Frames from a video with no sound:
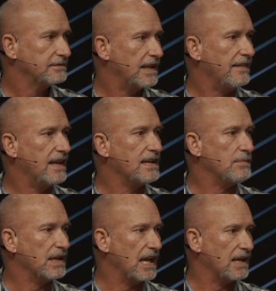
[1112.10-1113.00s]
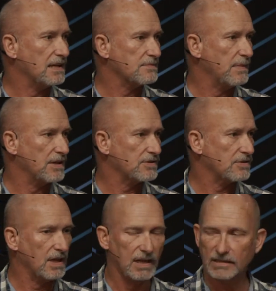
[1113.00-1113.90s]
And then he began his
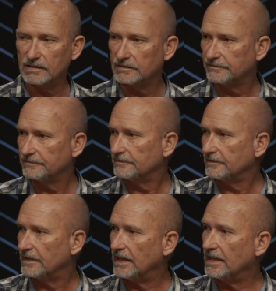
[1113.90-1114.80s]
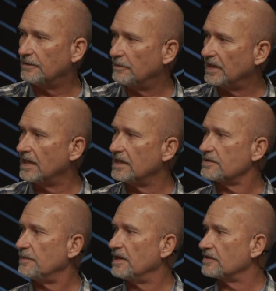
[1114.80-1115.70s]
ministry. He didn't begin
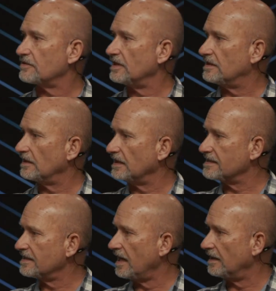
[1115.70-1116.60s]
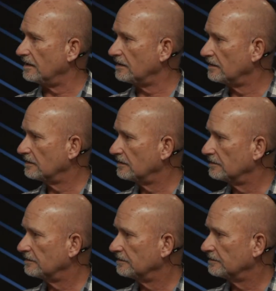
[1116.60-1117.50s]
his ministry till he said it.
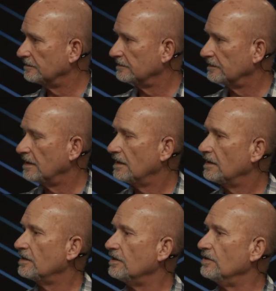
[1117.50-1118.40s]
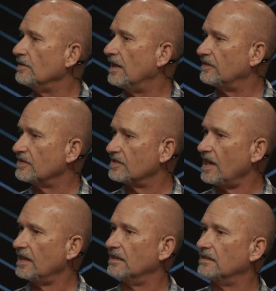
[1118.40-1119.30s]
You have to
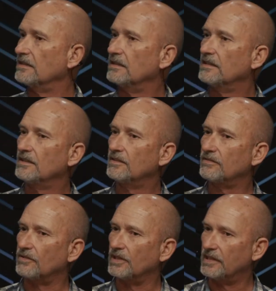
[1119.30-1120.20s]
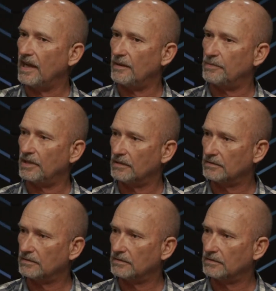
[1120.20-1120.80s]
say it for it to happen.